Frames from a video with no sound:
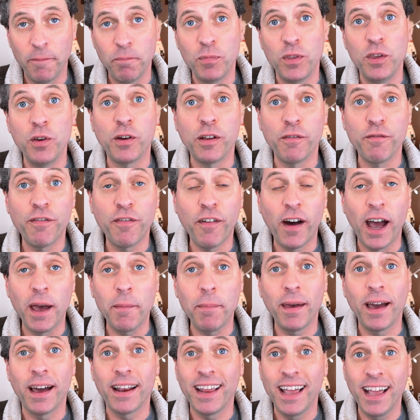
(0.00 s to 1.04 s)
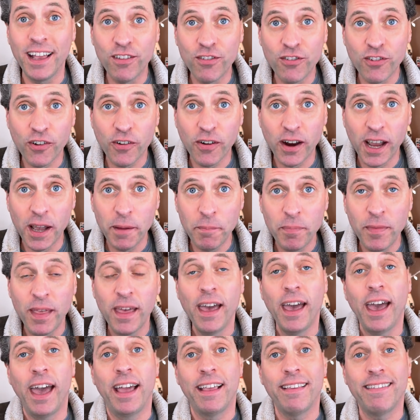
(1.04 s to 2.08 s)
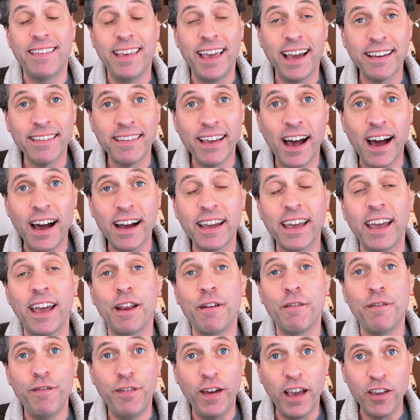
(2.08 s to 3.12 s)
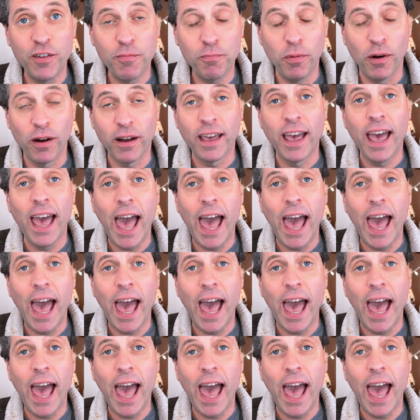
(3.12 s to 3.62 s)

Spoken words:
You can find me on Instagram and TikTok and Facebook